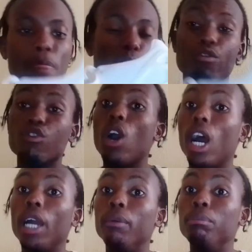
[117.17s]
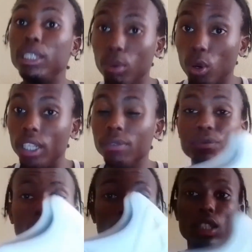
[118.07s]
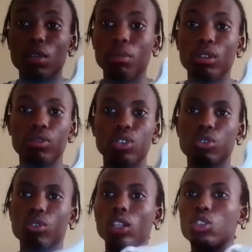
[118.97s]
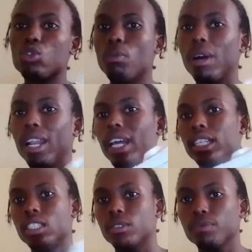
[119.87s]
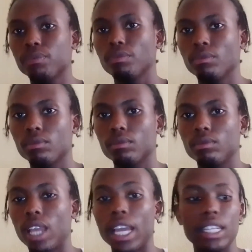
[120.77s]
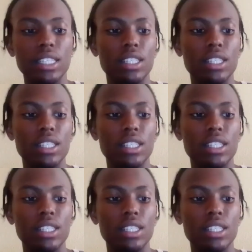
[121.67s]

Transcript: If you are a b-boy, this is a beautiful shoe. It's super light and it's